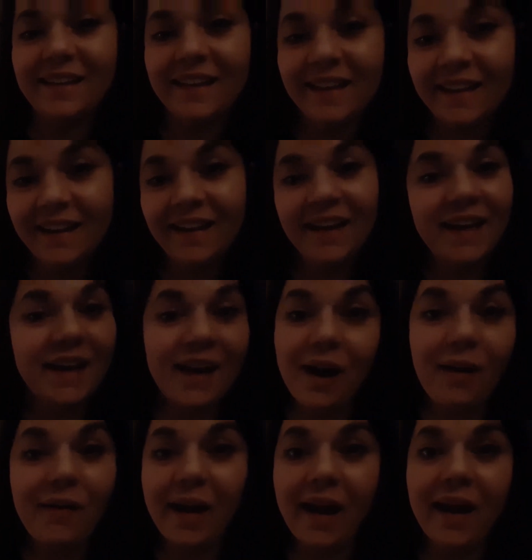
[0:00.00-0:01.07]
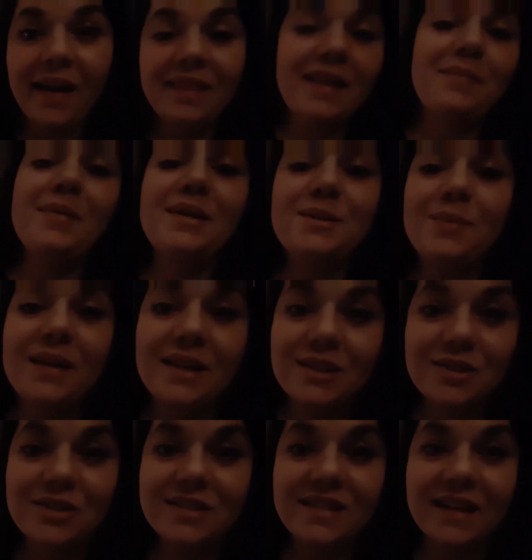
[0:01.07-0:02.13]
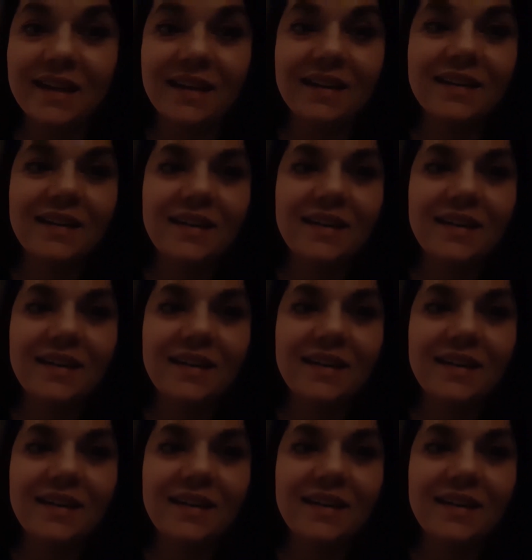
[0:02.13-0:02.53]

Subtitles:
Okay, that makes me interesting.